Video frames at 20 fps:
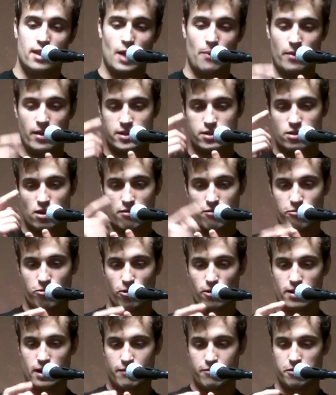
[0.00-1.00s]
that means there are
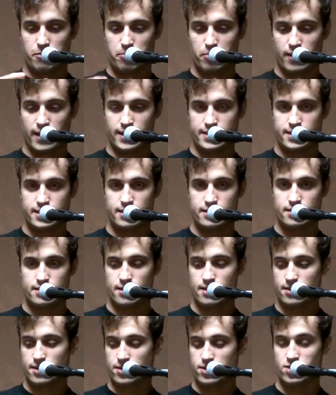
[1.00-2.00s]
4 different
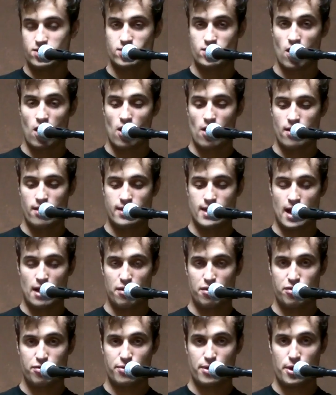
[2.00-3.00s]
places to start
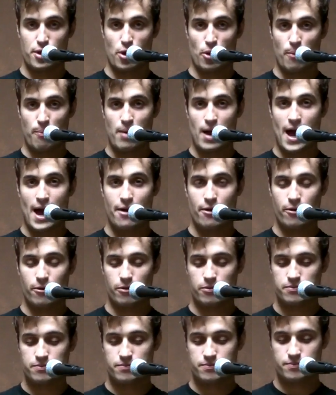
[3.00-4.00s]
that 3-note
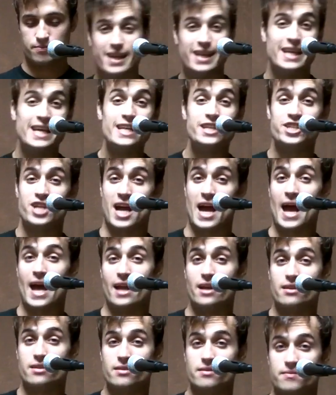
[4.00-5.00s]
pattern in each
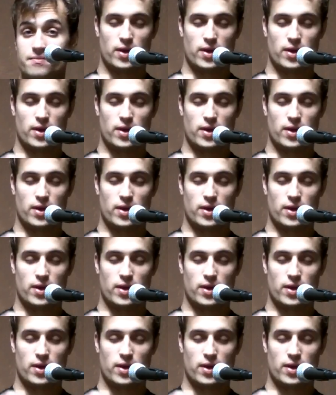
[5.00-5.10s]
hand.